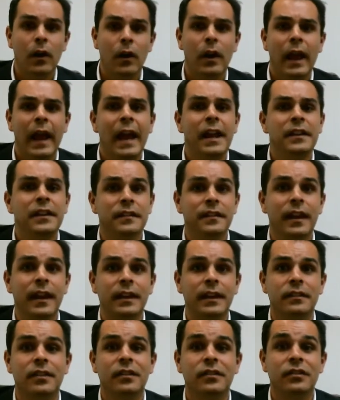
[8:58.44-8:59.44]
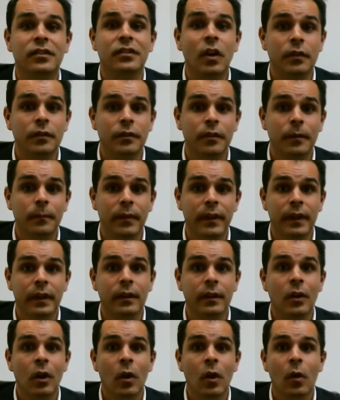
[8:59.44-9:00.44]
hesitate to start something,
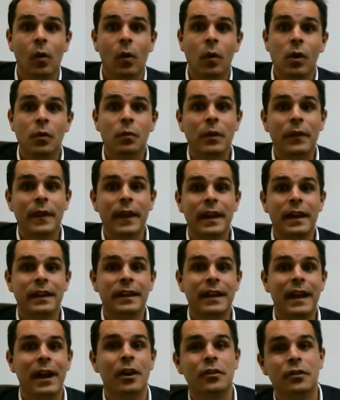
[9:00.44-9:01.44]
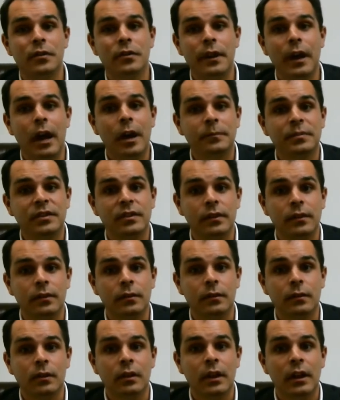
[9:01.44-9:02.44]
or when they encounter an
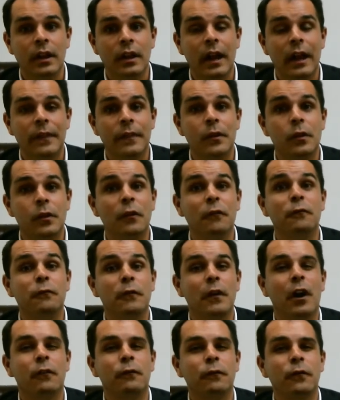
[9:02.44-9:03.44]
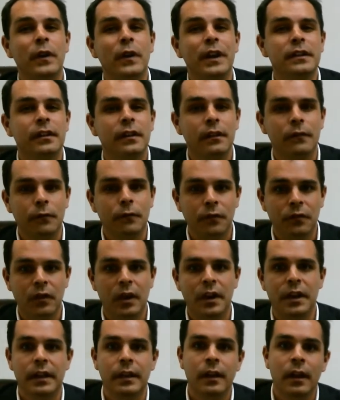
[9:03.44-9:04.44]
obstacle and they're afraid to confront
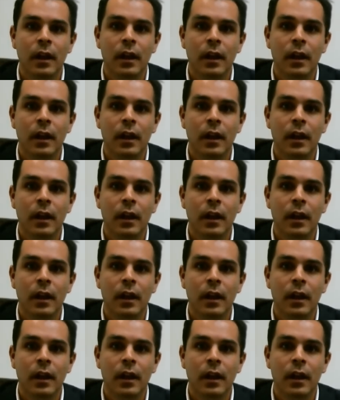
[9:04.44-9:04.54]
it.